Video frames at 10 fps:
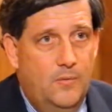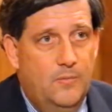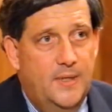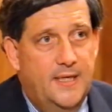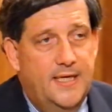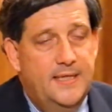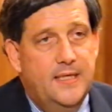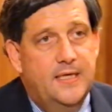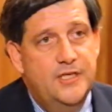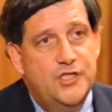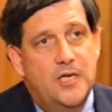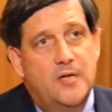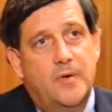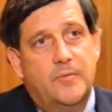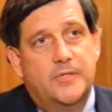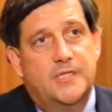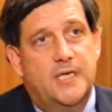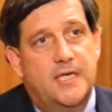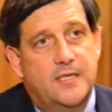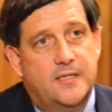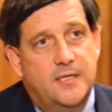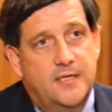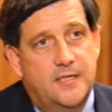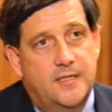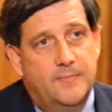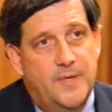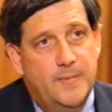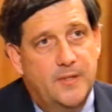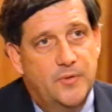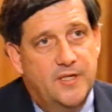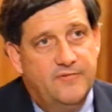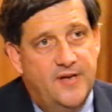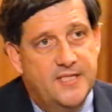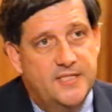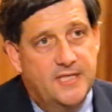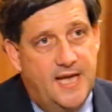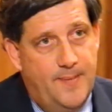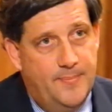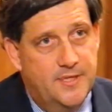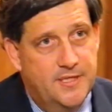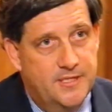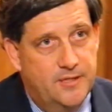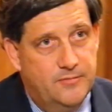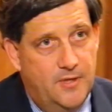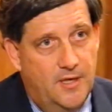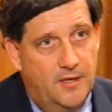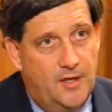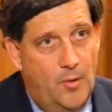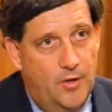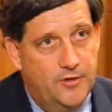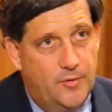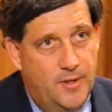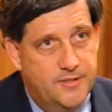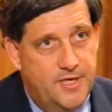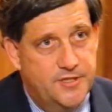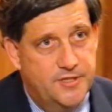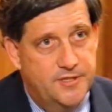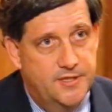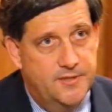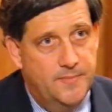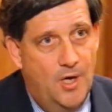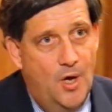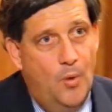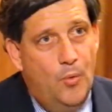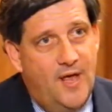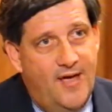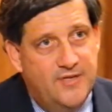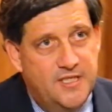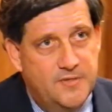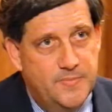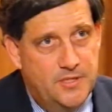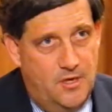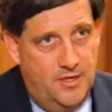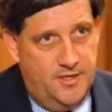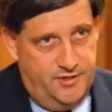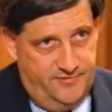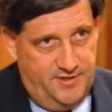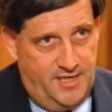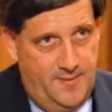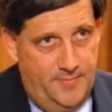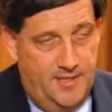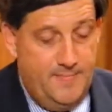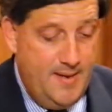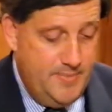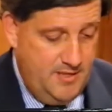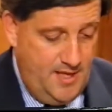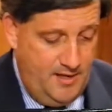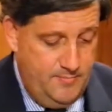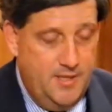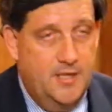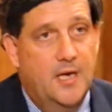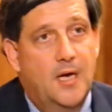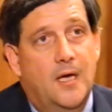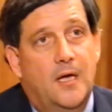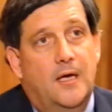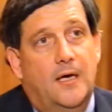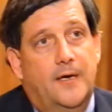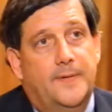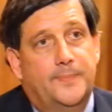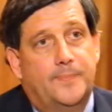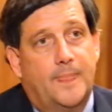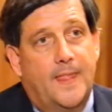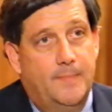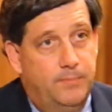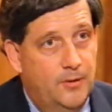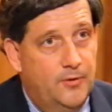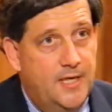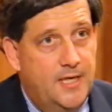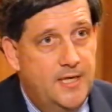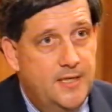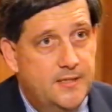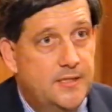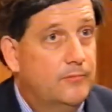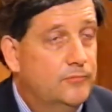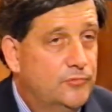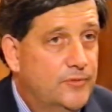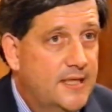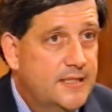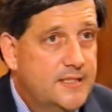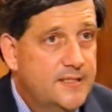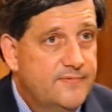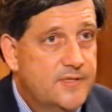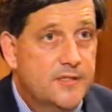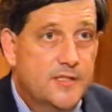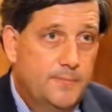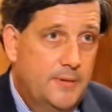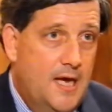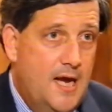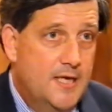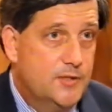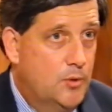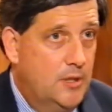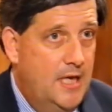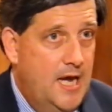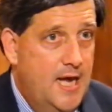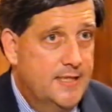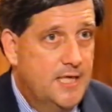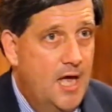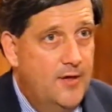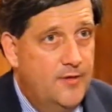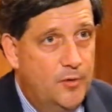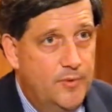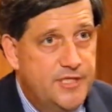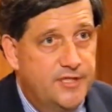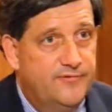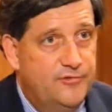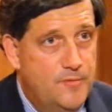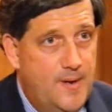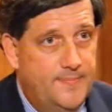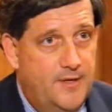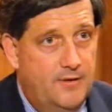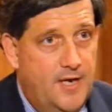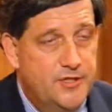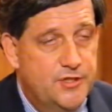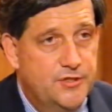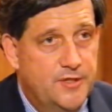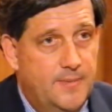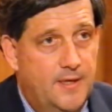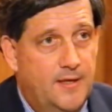Well, initially we would see that the people that would invest in companies that go on the quotation system would have an intimate knowledge of the company. Maybe they'd be employees, relatives, suppliers or clients that are wishing to firm up their relationship.